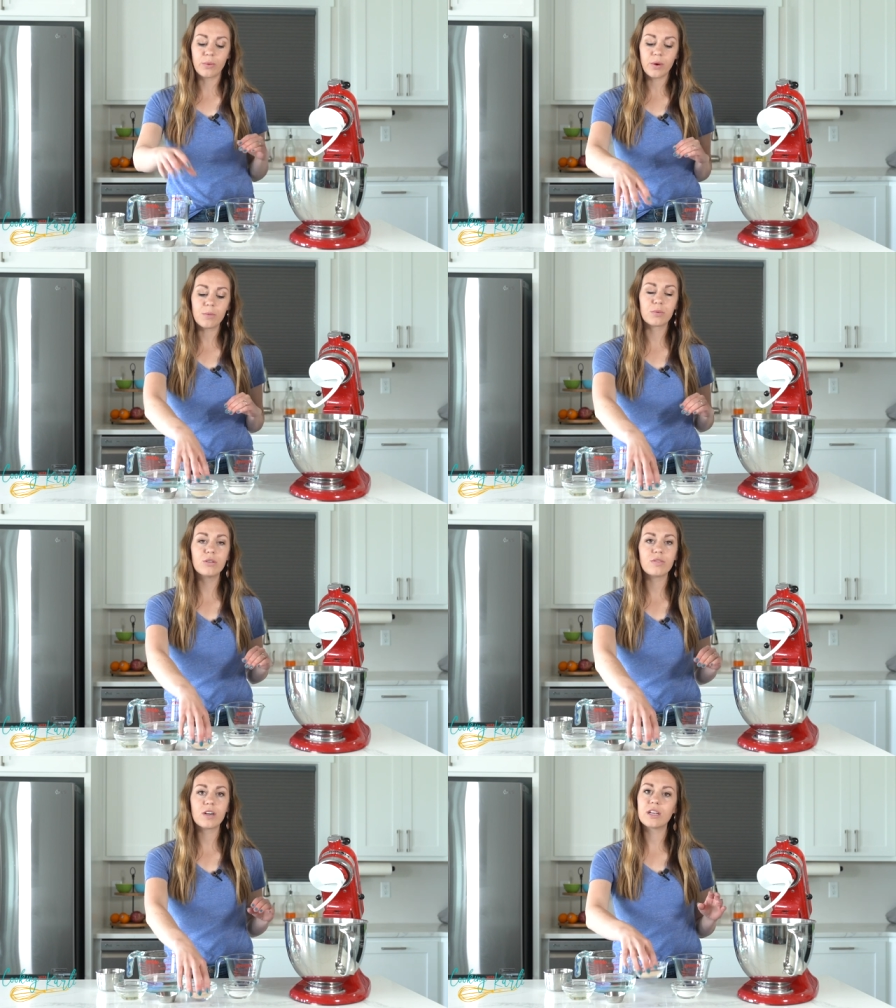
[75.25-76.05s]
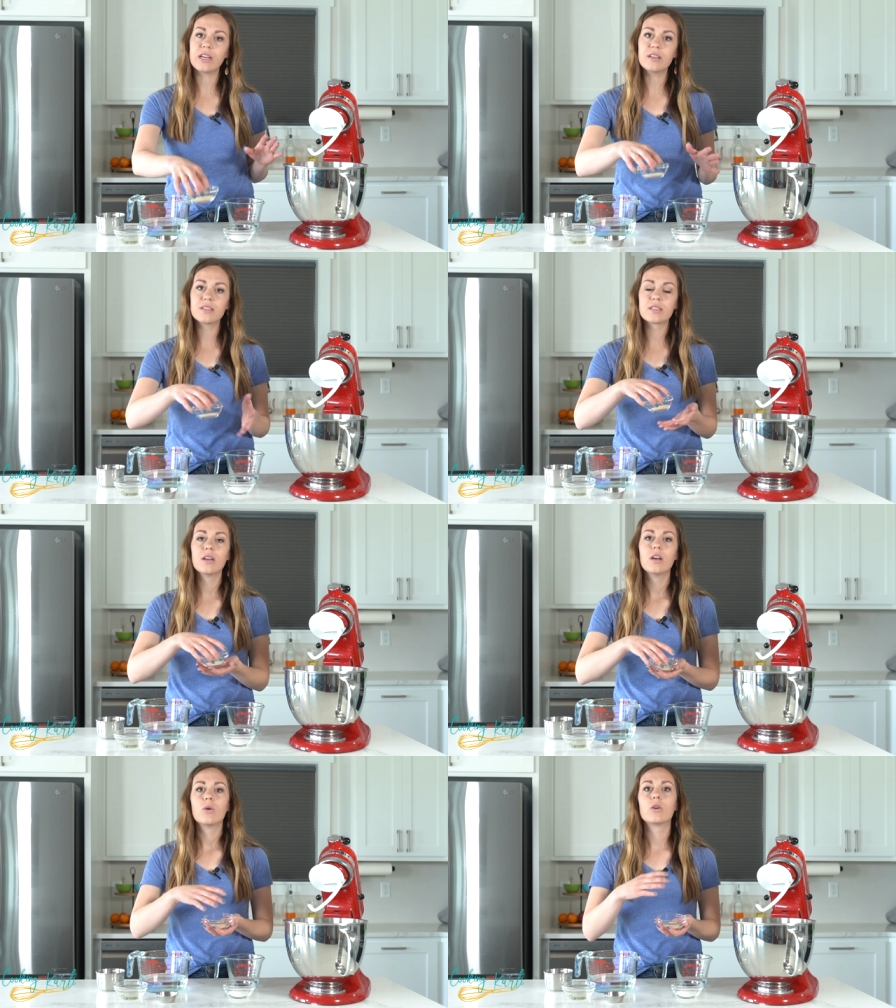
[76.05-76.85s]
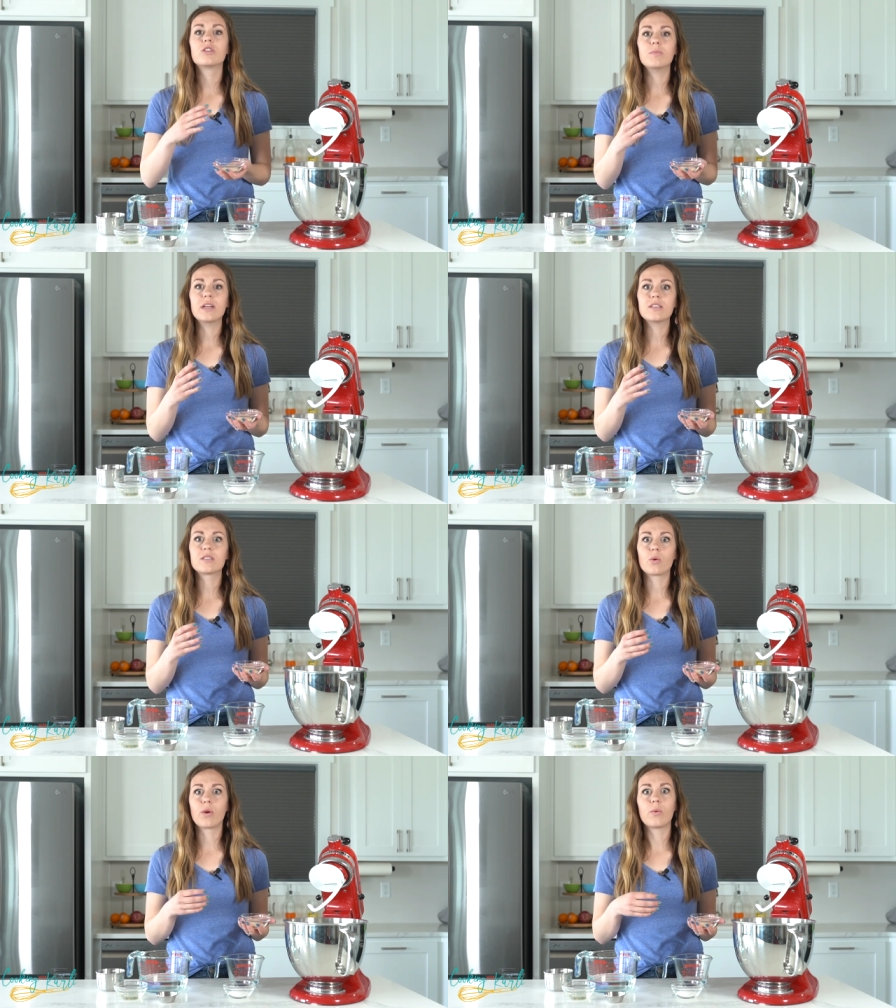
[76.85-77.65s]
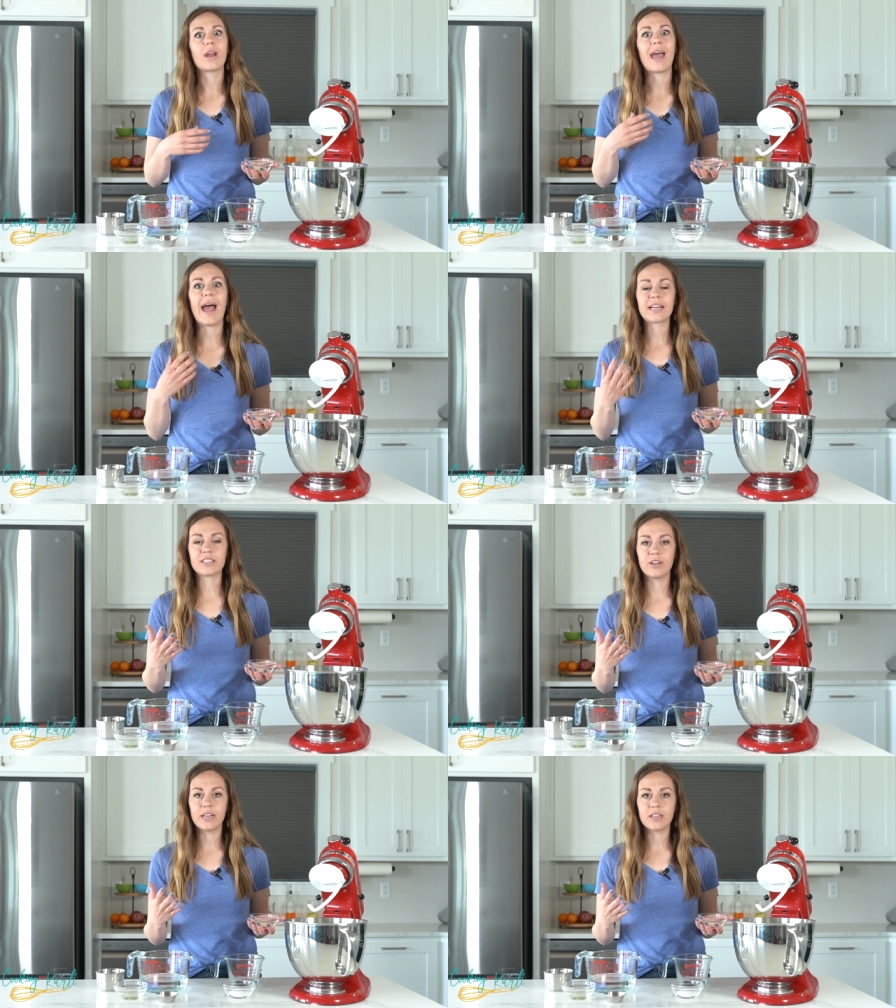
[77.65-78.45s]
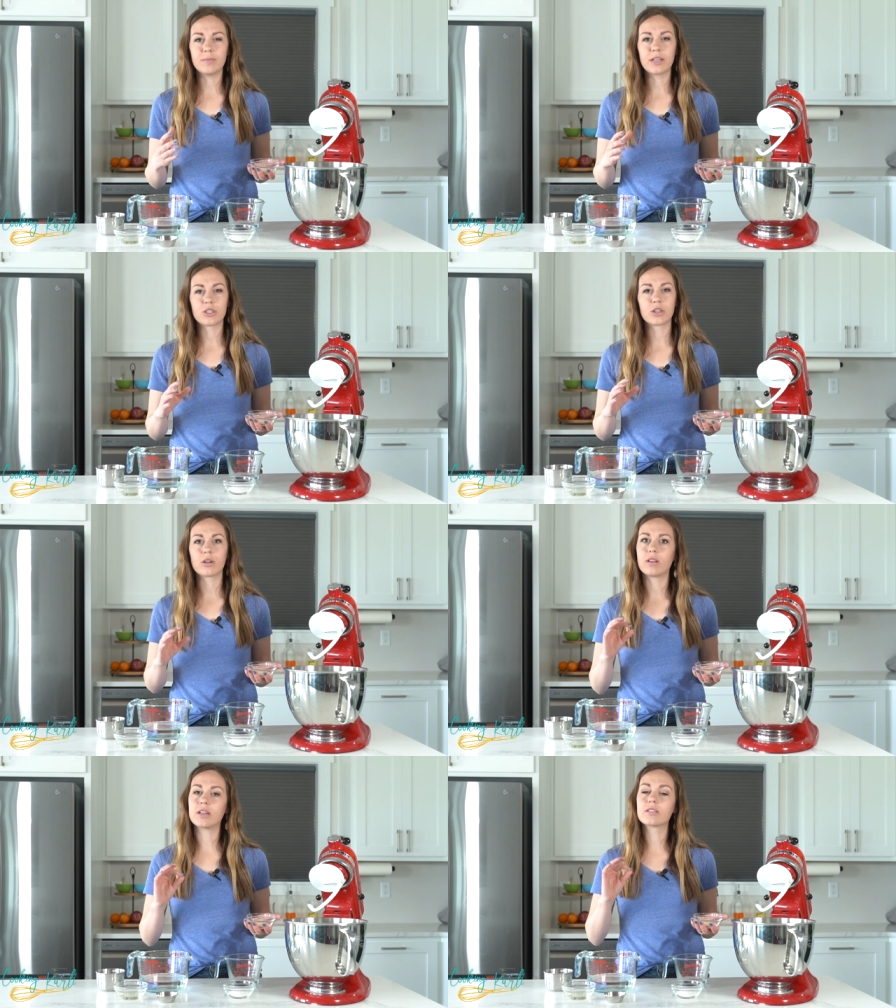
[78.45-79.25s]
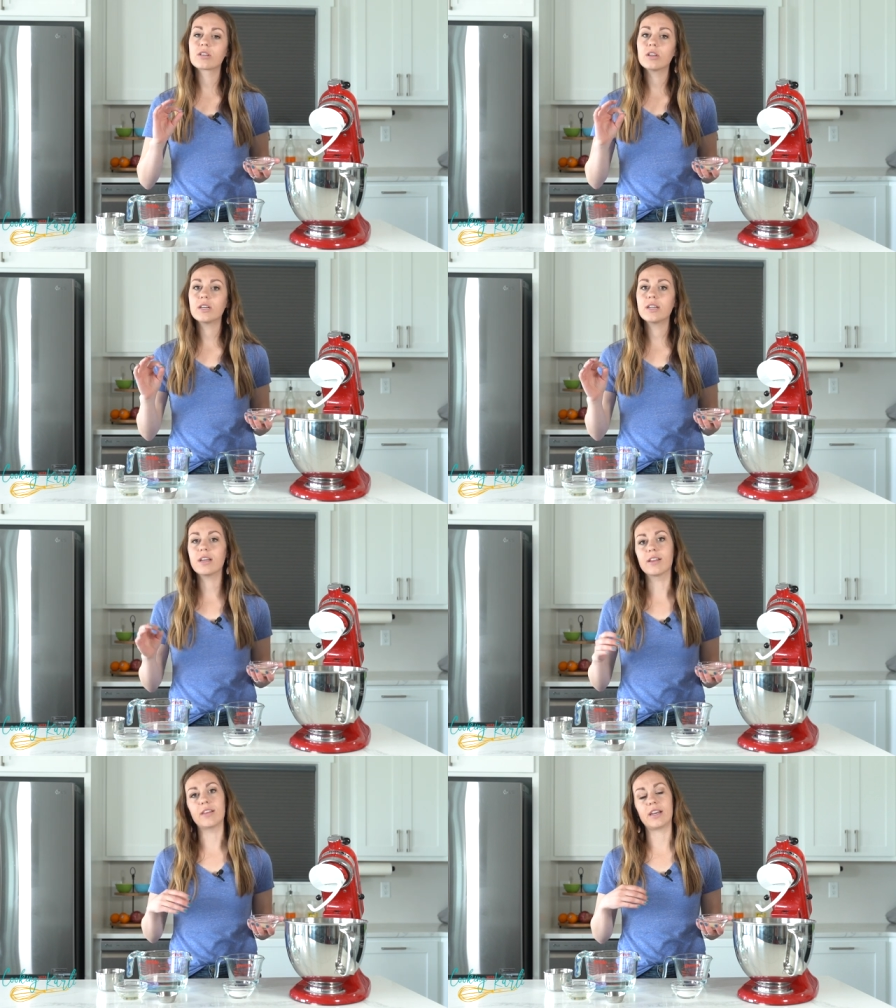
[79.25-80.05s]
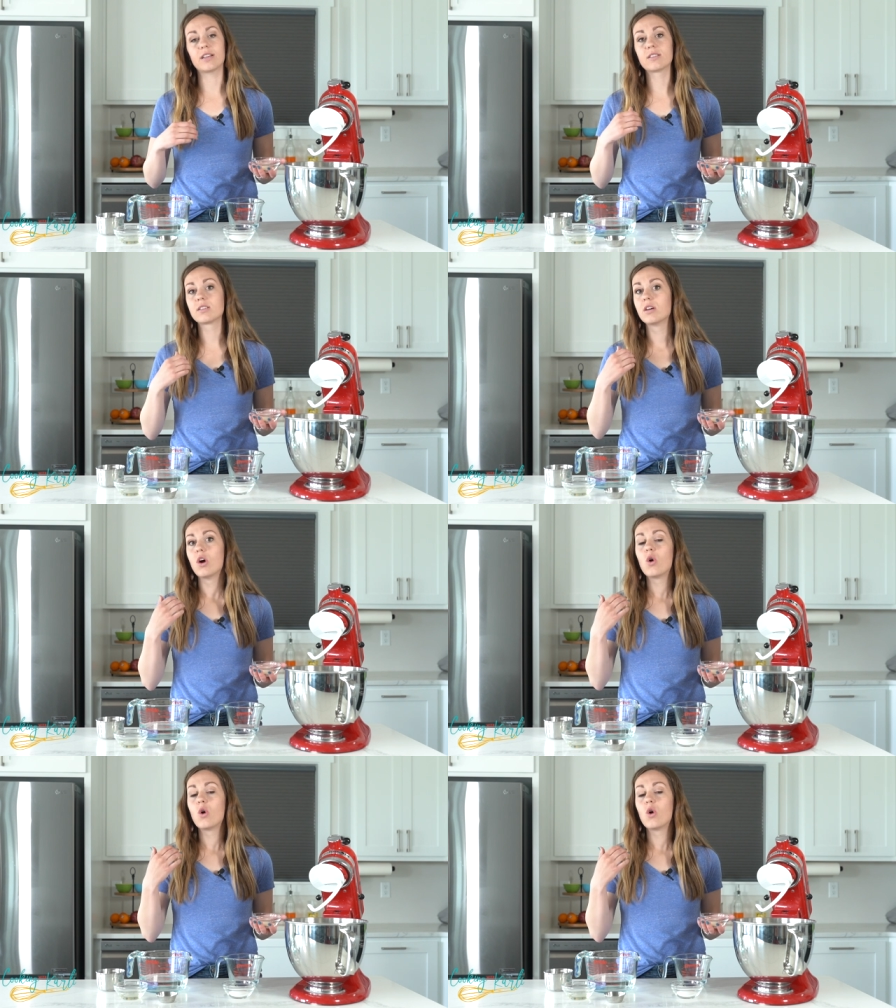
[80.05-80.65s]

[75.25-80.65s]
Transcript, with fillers: We wanna proof our yeast, which means we wanna activate it to make sure that it's good and that it's